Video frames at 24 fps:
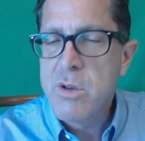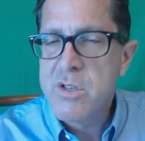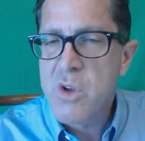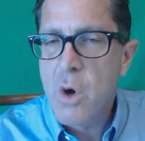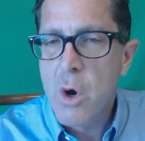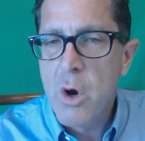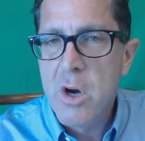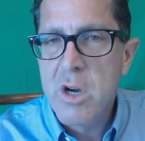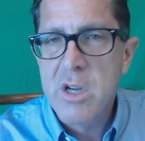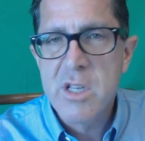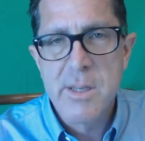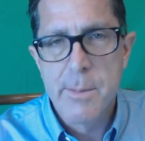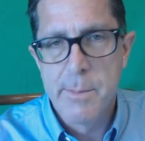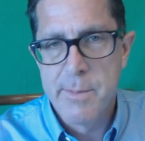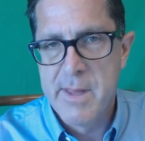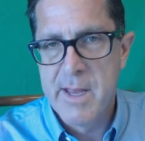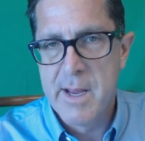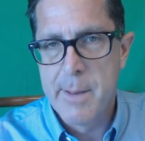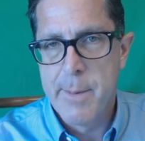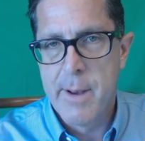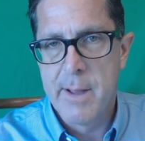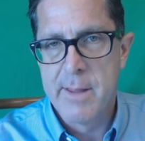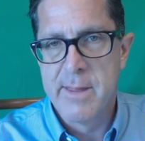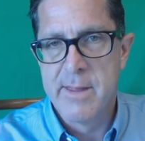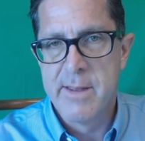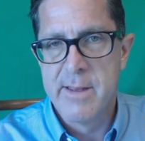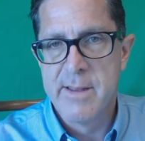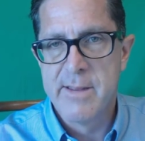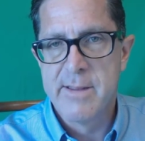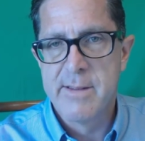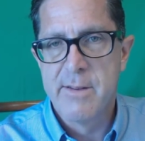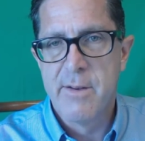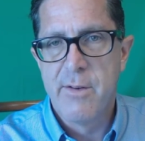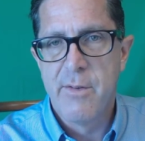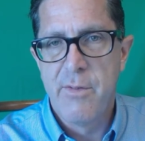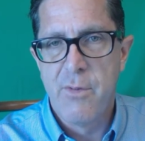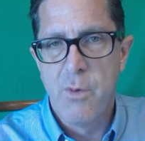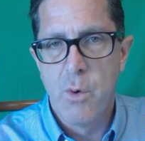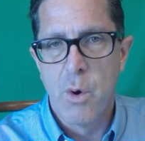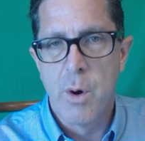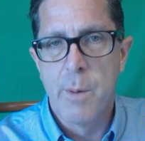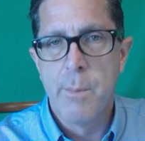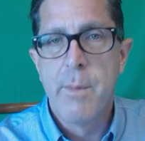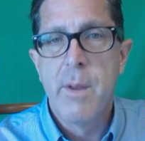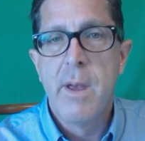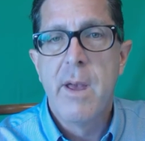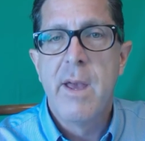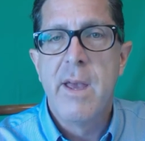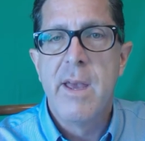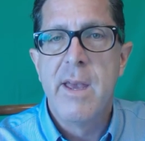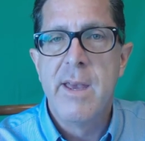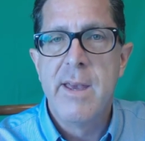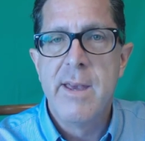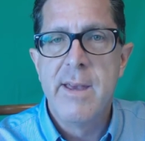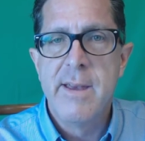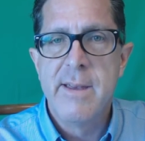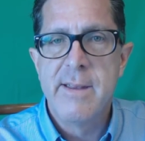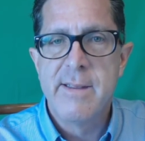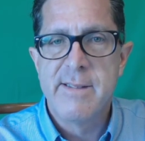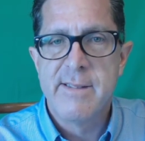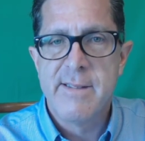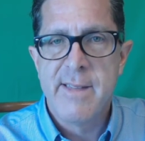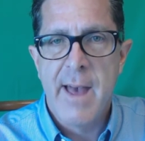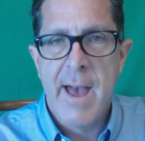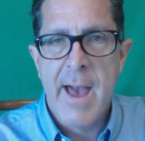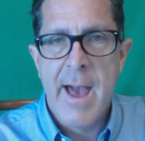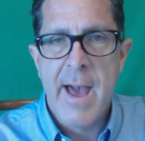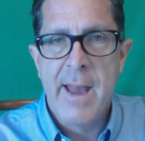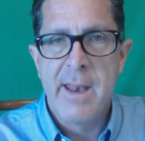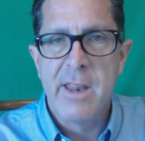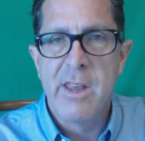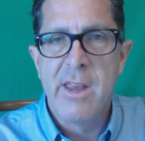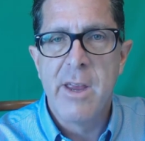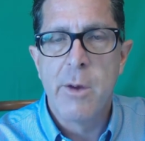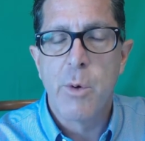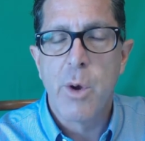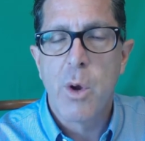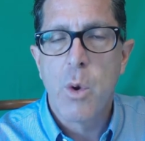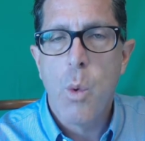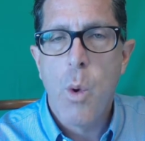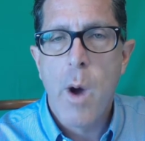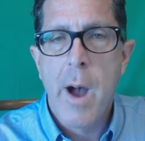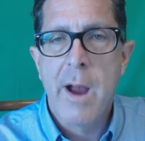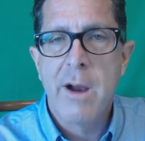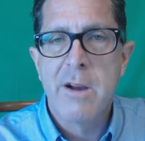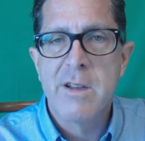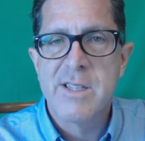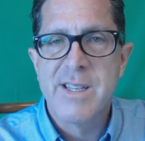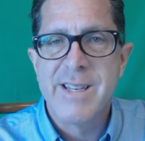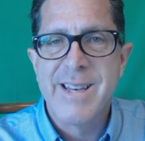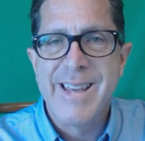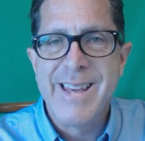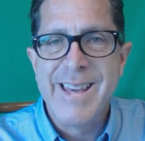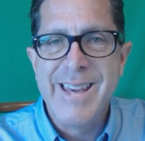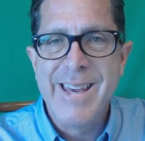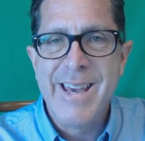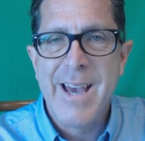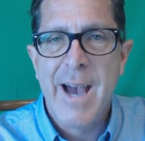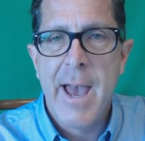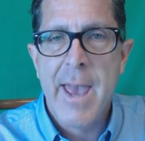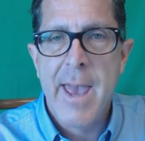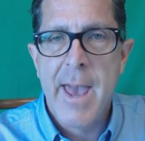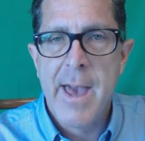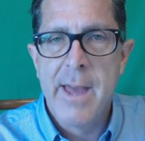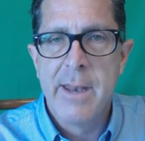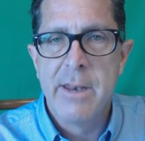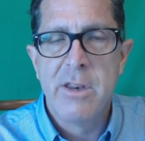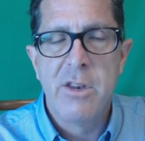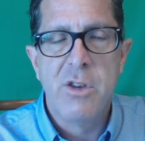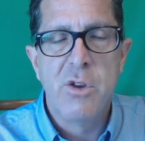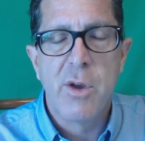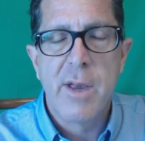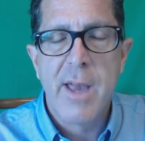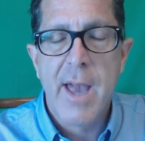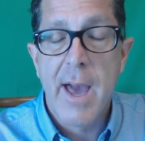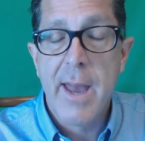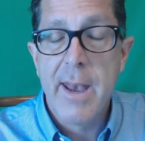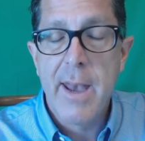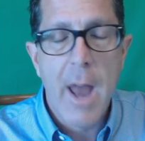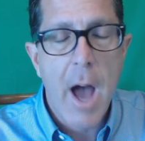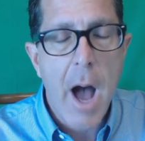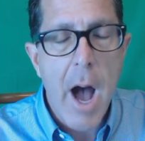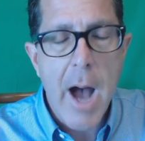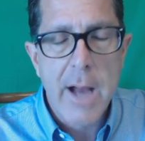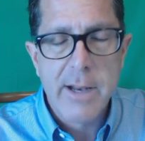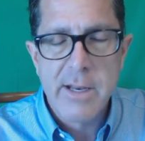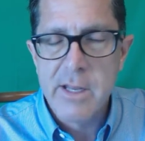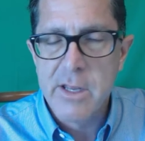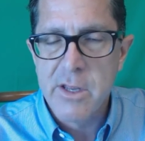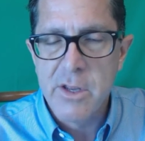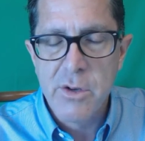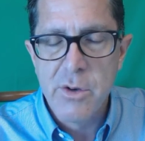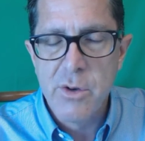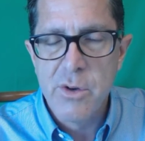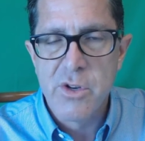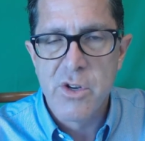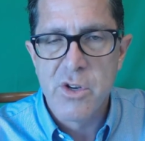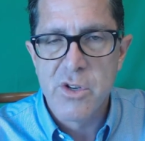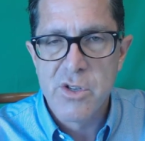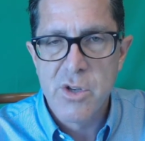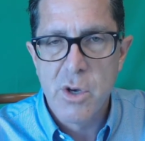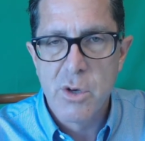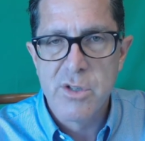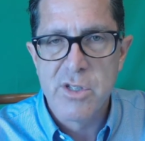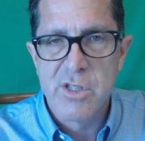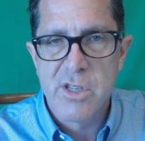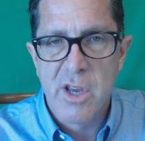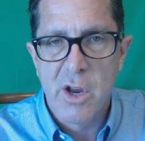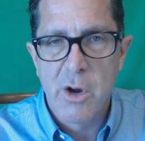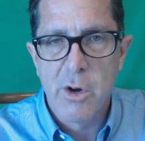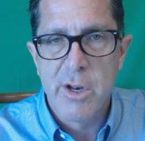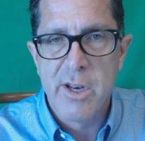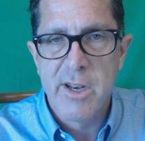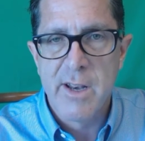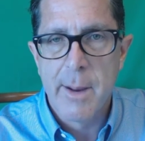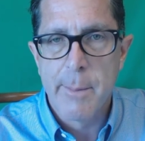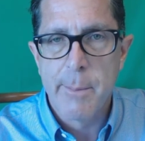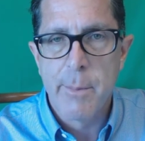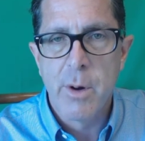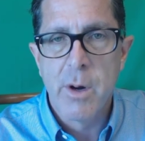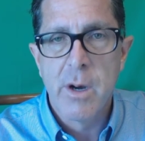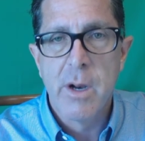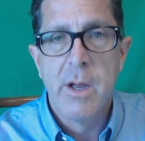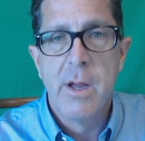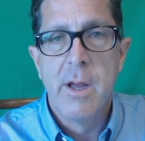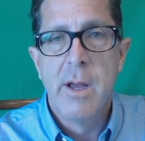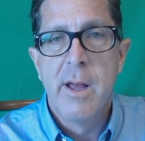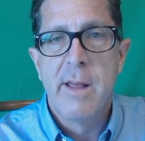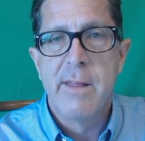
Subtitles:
most irksome thing about this form is that it requires an EIN. You cannot use your Social Security number.